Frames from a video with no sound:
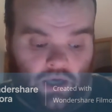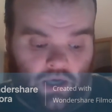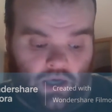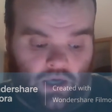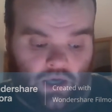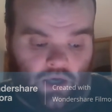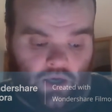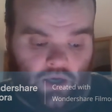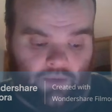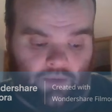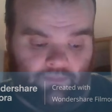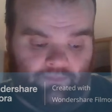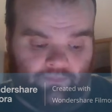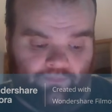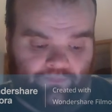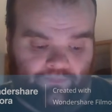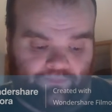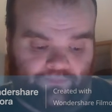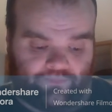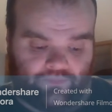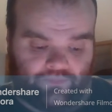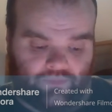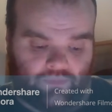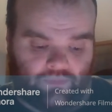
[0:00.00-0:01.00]

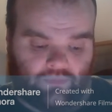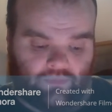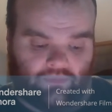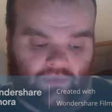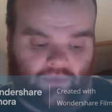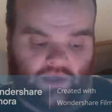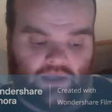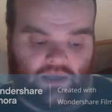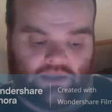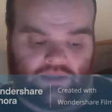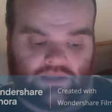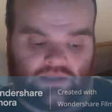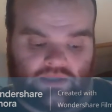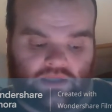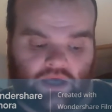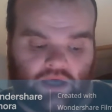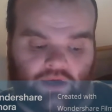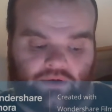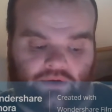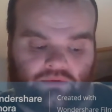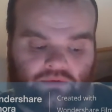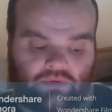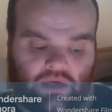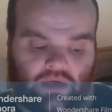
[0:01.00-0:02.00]
and
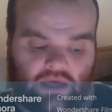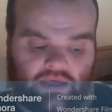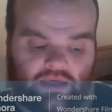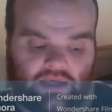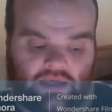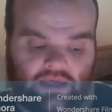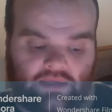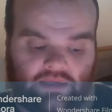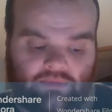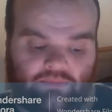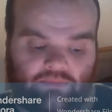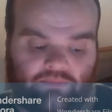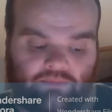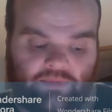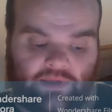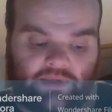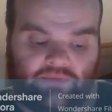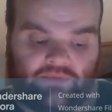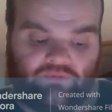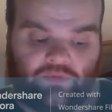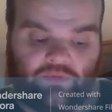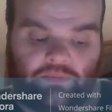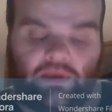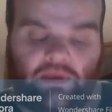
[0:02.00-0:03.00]
he'd
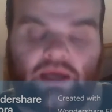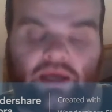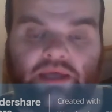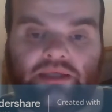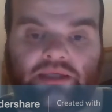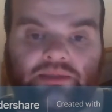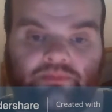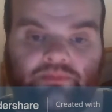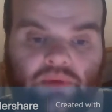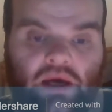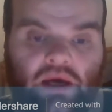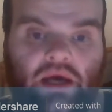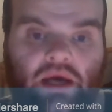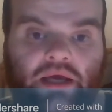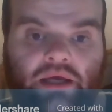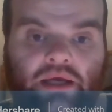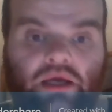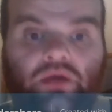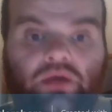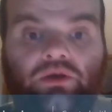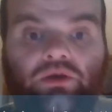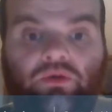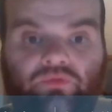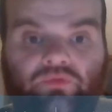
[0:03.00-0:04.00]
been replaced by
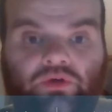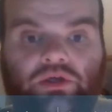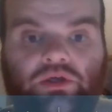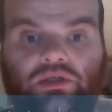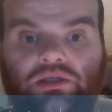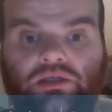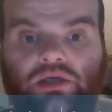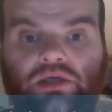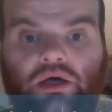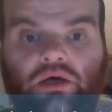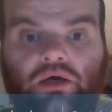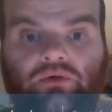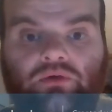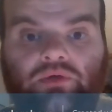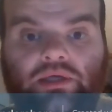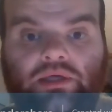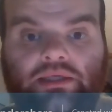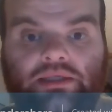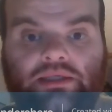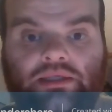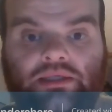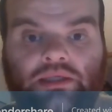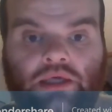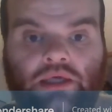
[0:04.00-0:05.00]
another
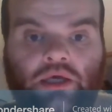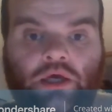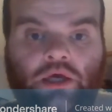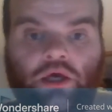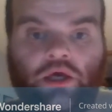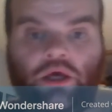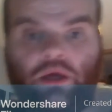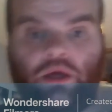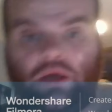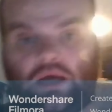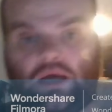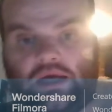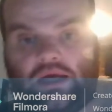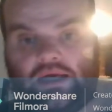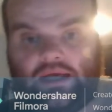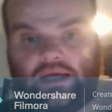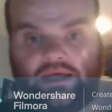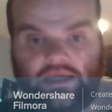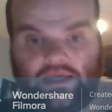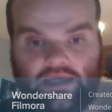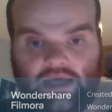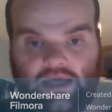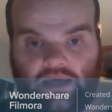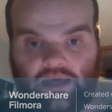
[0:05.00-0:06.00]
guitarist. And
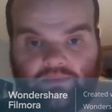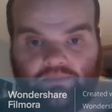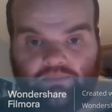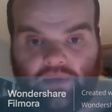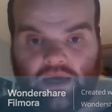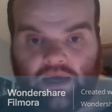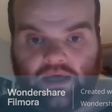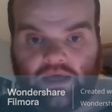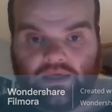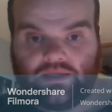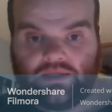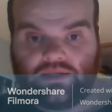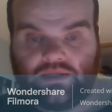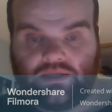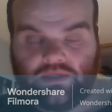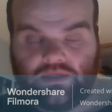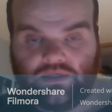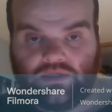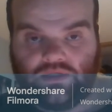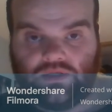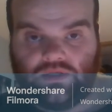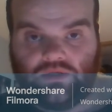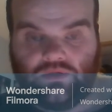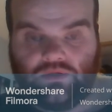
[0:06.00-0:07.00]
then he came back to
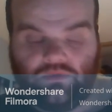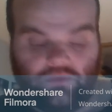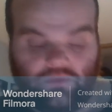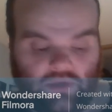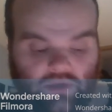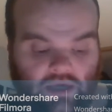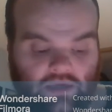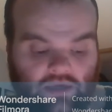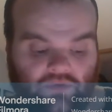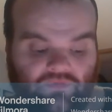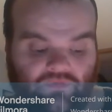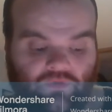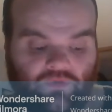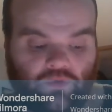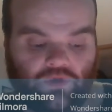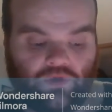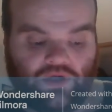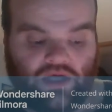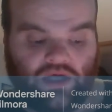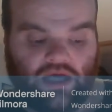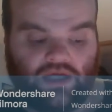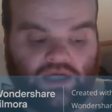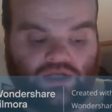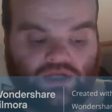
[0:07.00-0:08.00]
do
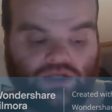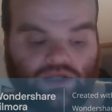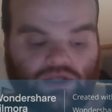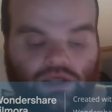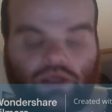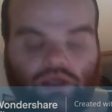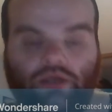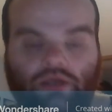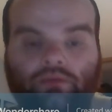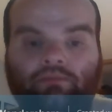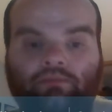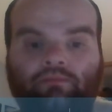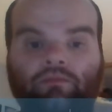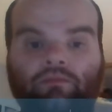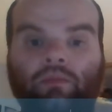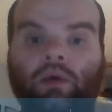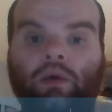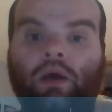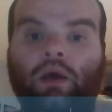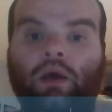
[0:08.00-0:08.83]
Californication.